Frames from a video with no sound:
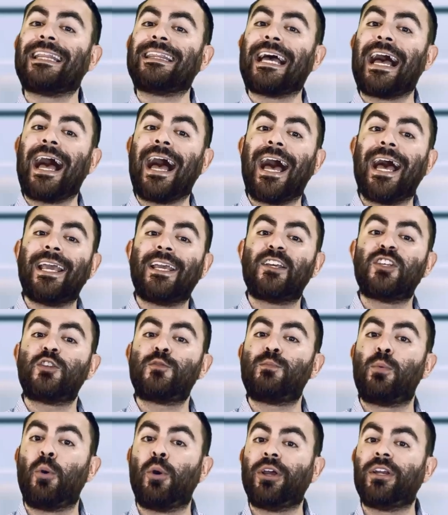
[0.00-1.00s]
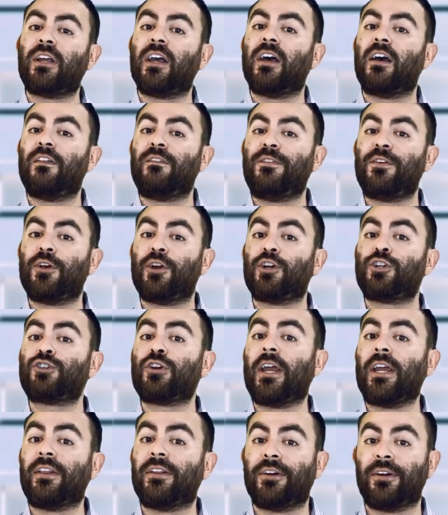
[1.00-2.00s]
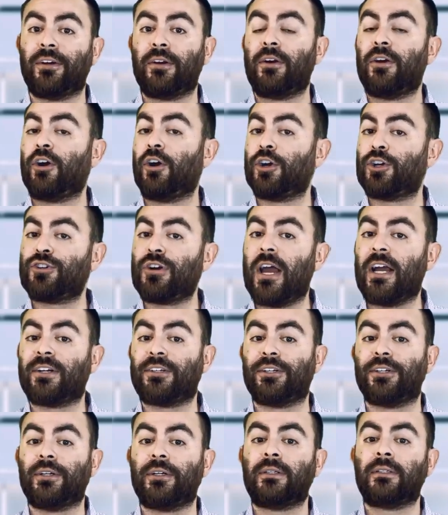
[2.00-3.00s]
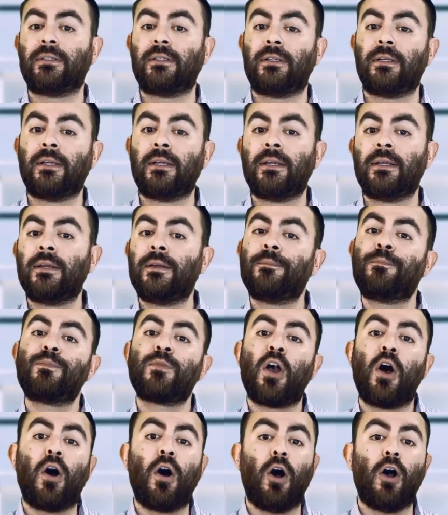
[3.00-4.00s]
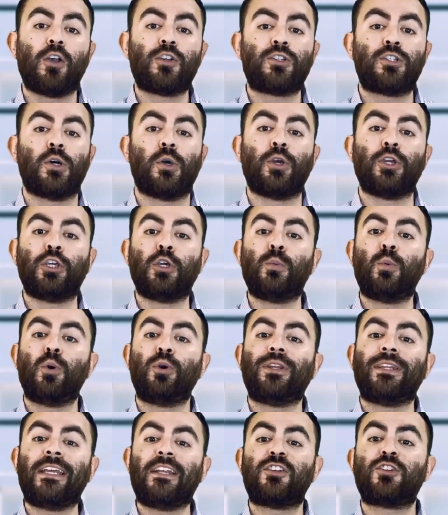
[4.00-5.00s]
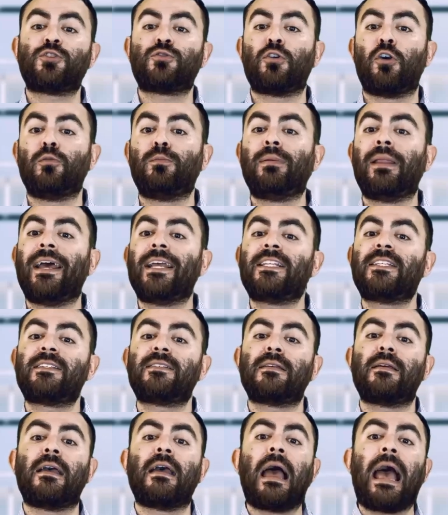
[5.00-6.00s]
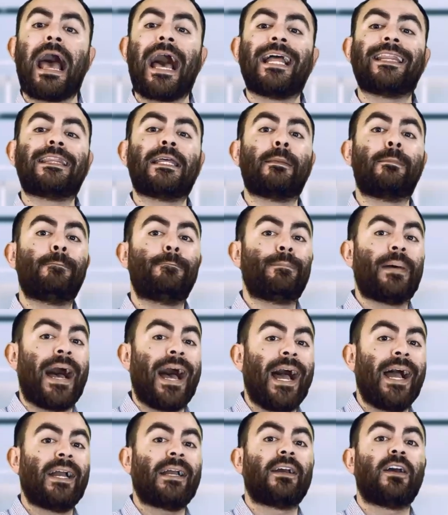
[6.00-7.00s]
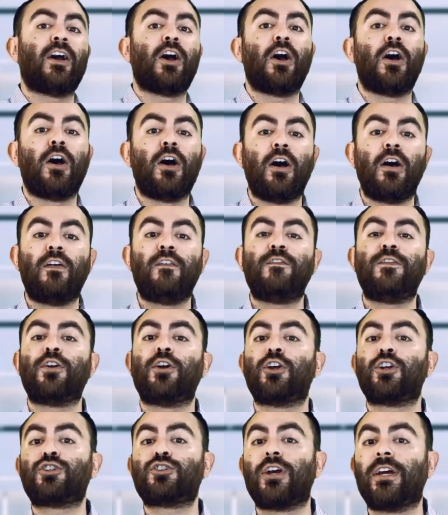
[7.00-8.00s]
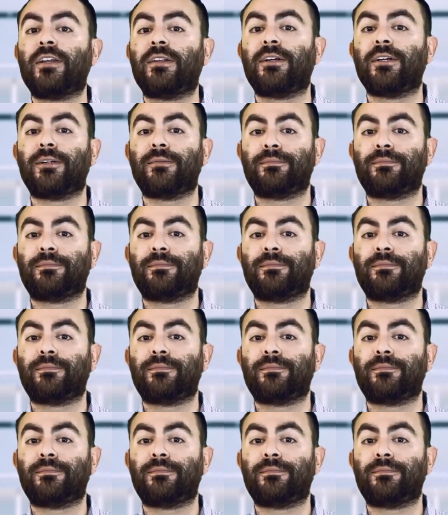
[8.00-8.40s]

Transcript: the highest point of your trailer or tractor. Also, you will need strobe lights at the back of your trailer.